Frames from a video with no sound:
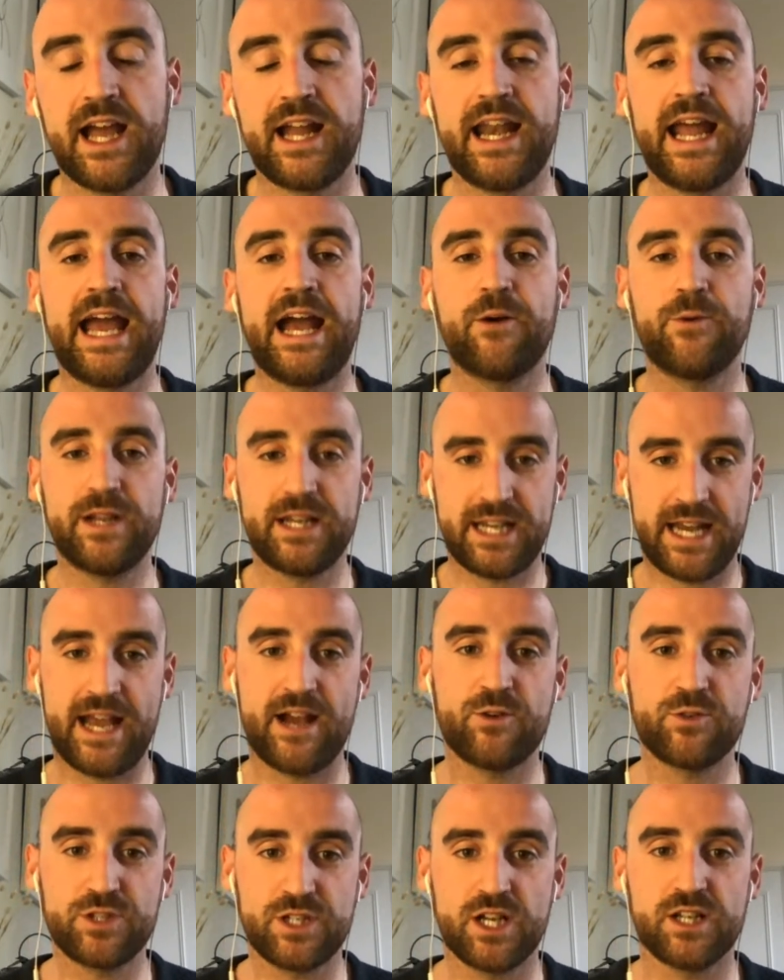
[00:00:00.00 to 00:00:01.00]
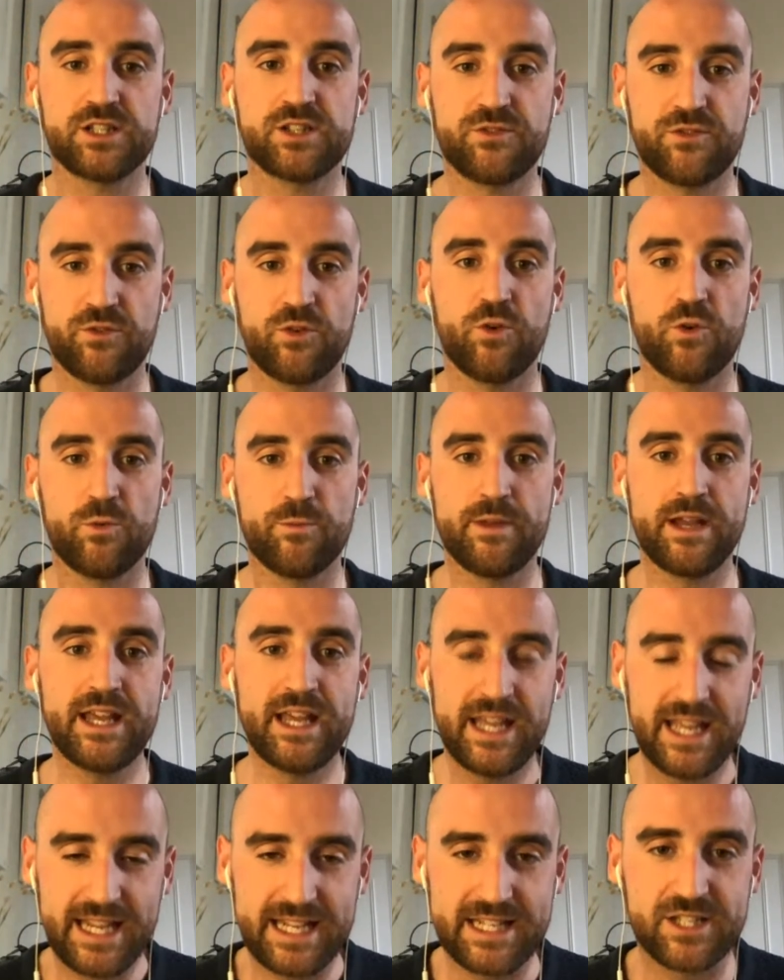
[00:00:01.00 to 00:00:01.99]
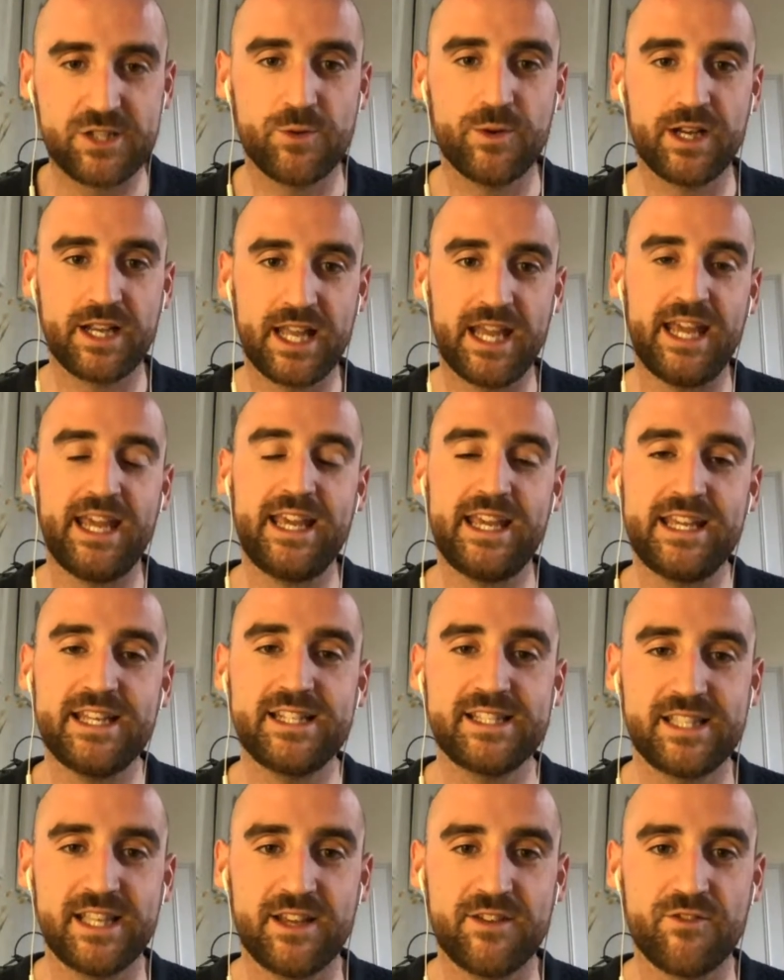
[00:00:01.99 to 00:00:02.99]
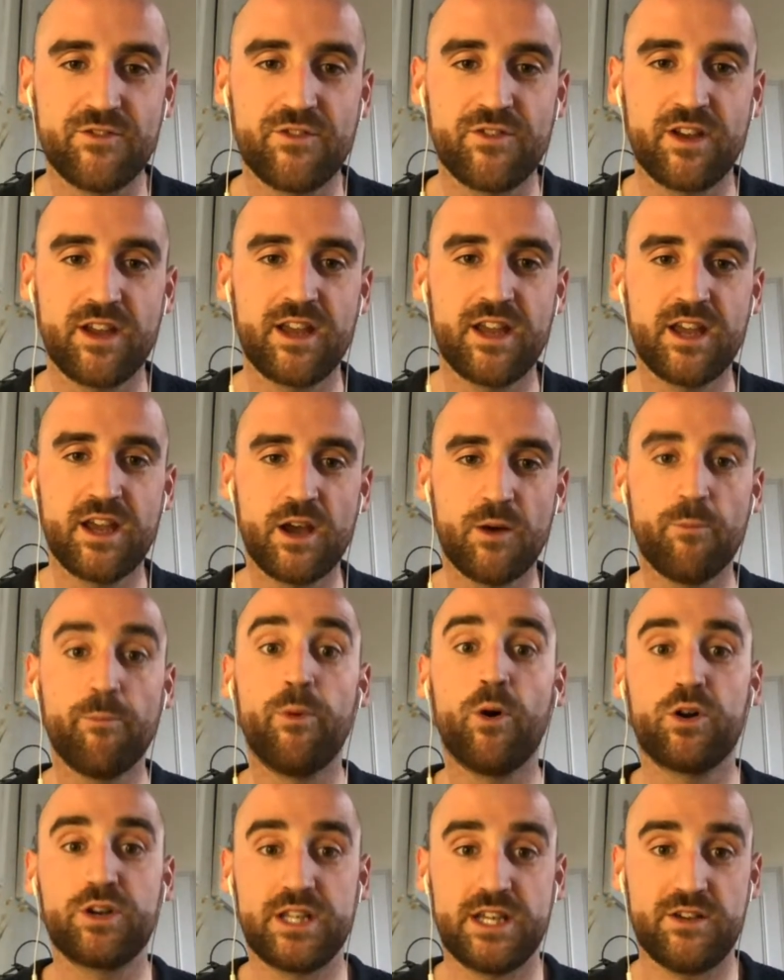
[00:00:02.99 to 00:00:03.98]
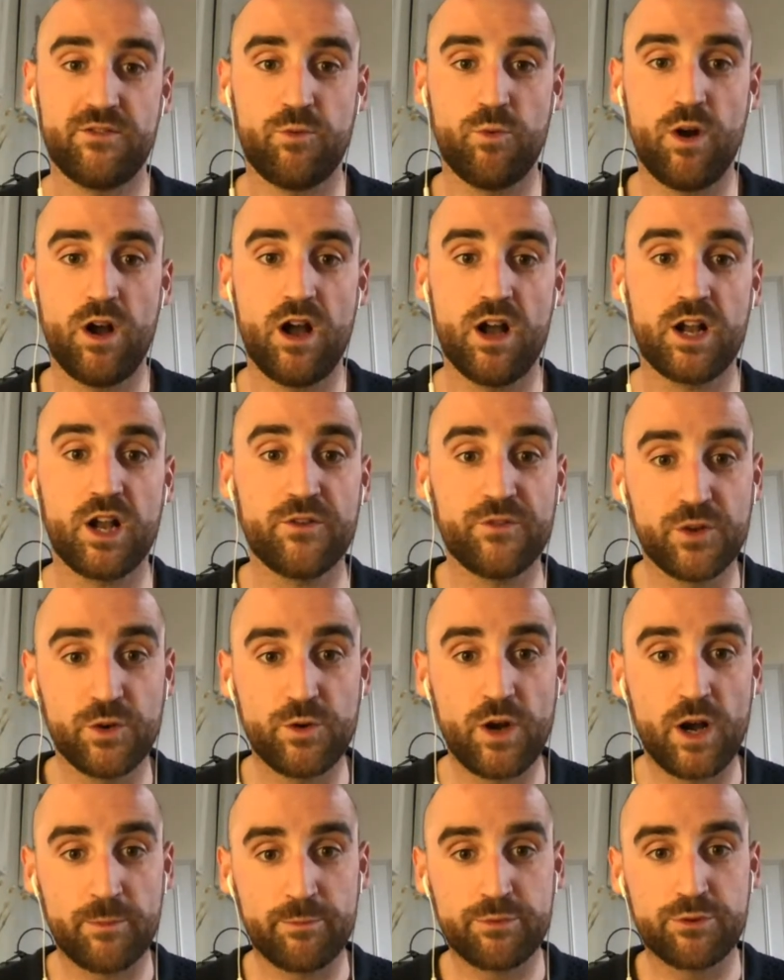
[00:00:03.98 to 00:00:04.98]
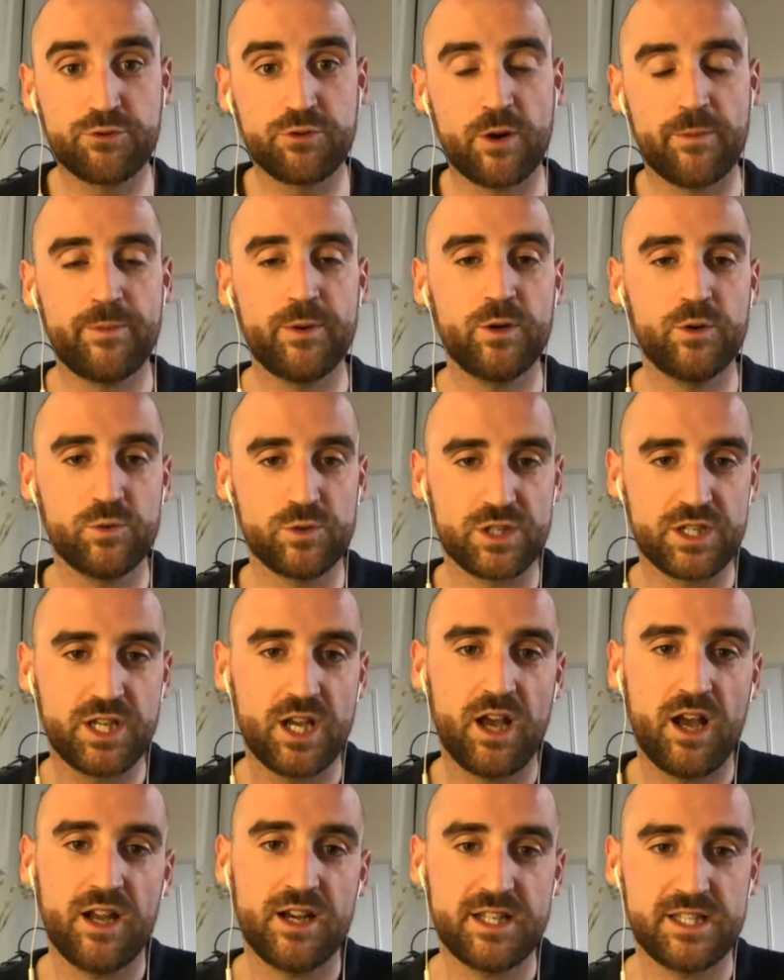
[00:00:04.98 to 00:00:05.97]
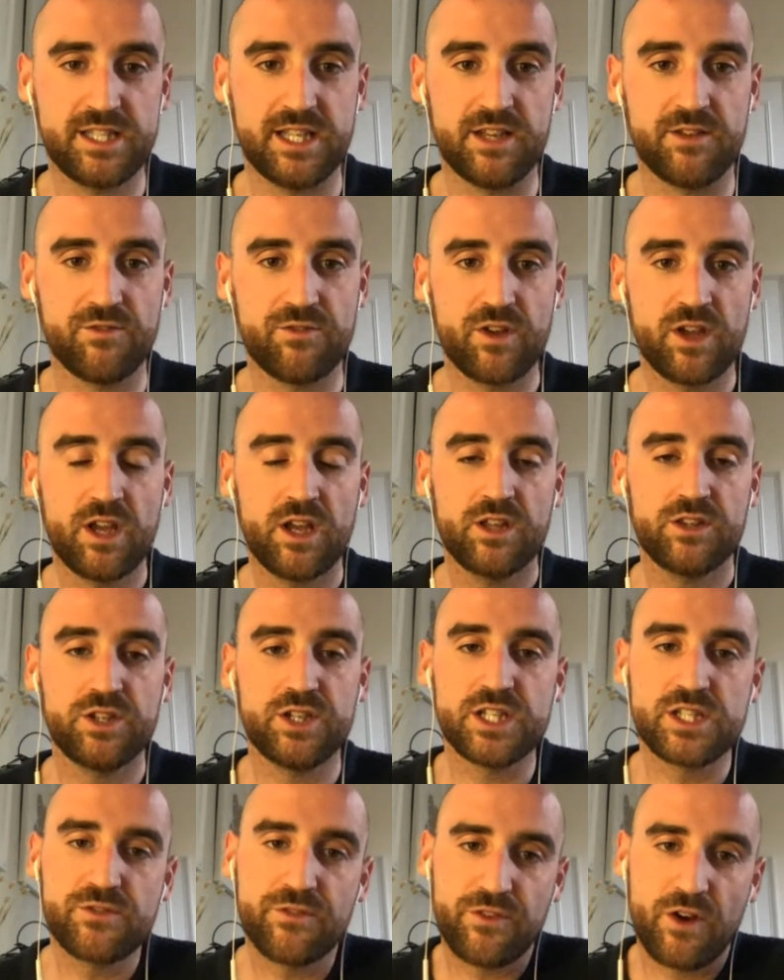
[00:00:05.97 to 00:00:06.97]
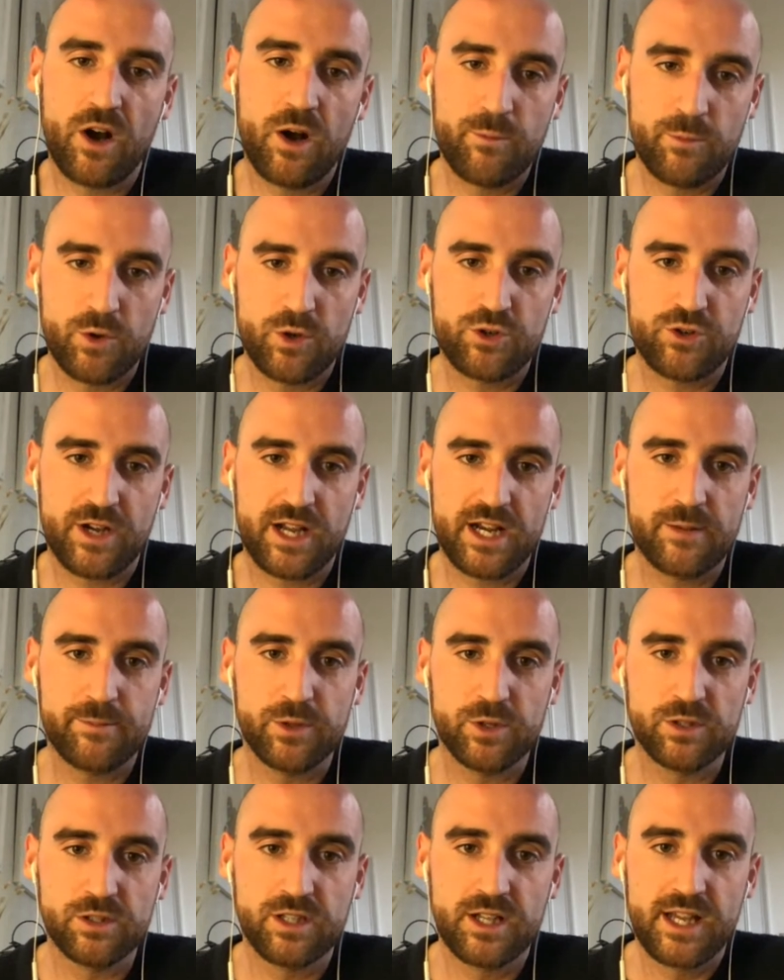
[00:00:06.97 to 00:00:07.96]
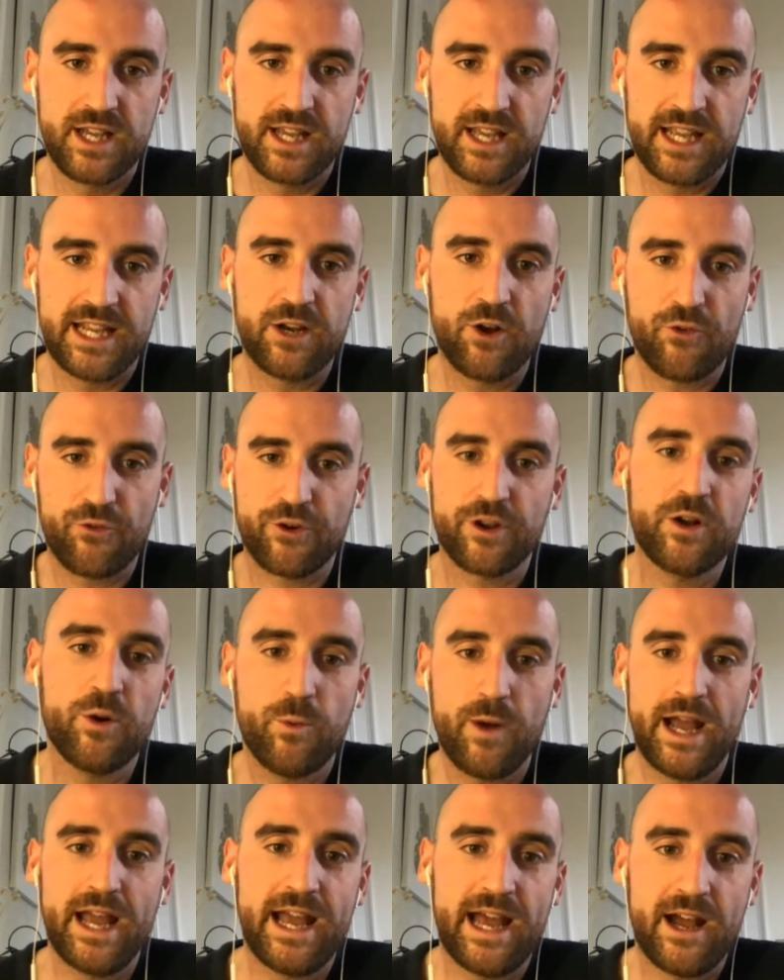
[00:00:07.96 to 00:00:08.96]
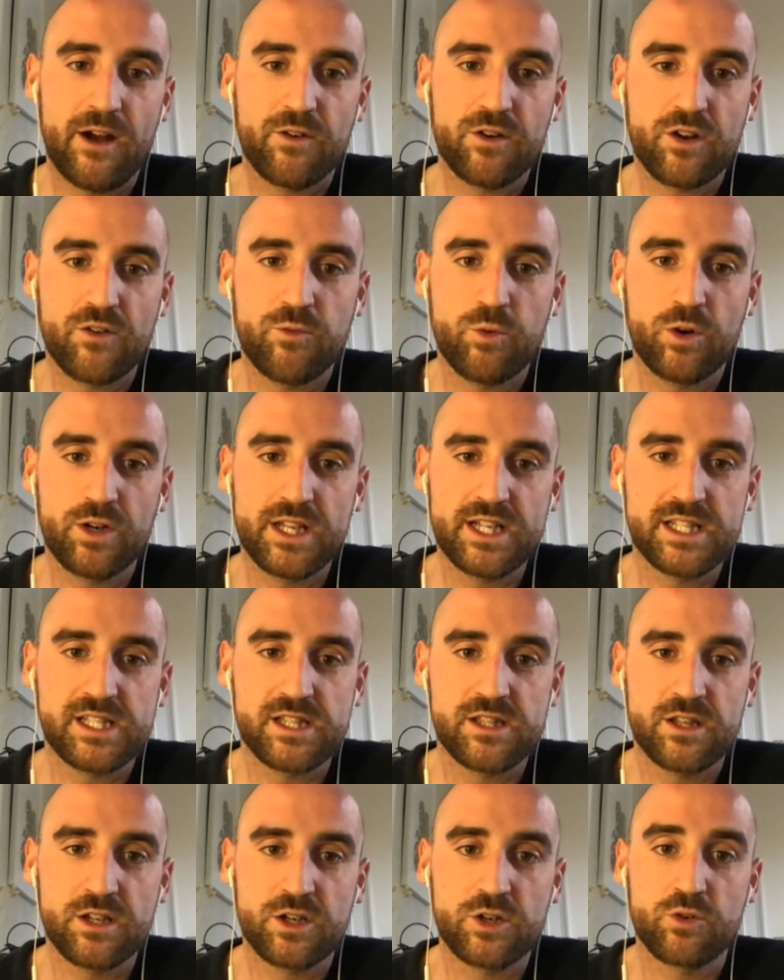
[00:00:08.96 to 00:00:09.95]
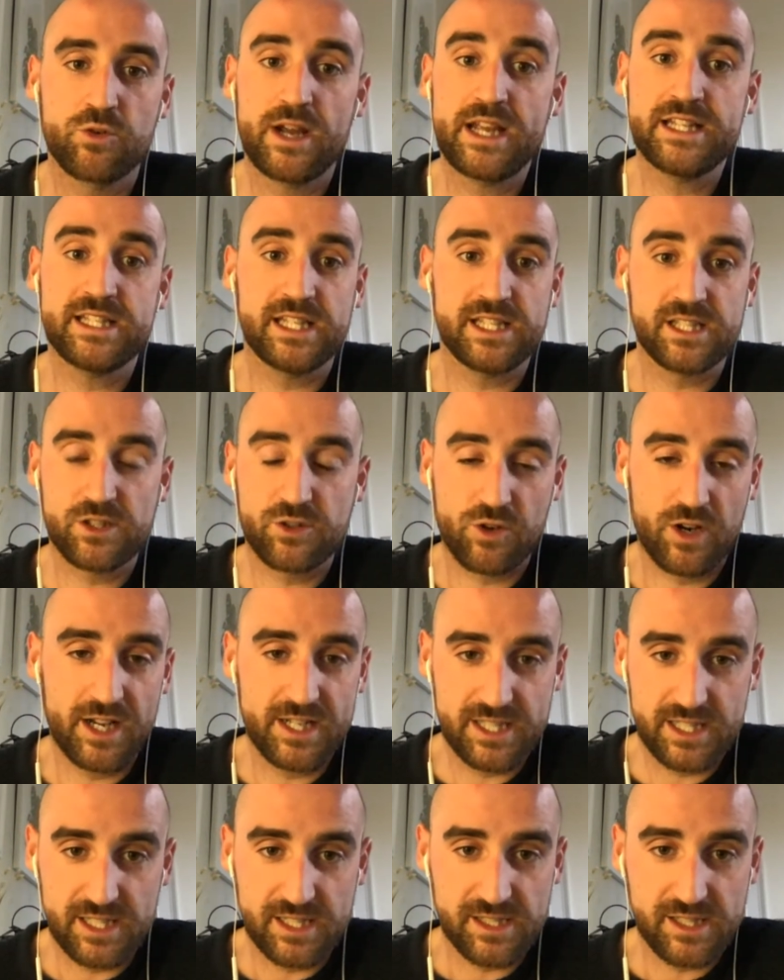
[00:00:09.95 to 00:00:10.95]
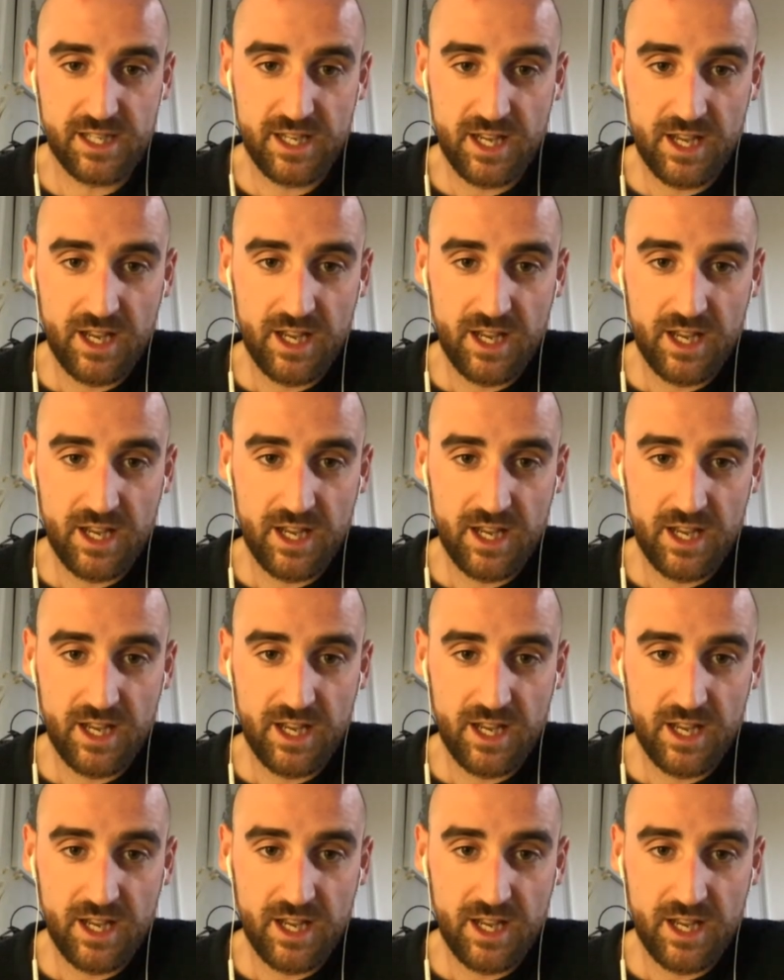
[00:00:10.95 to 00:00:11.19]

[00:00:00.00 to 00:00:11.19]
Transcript: and how it now does form into a cohesive body of work of a proper alternative that is far more credible in offering a way out of what is the greatest crisis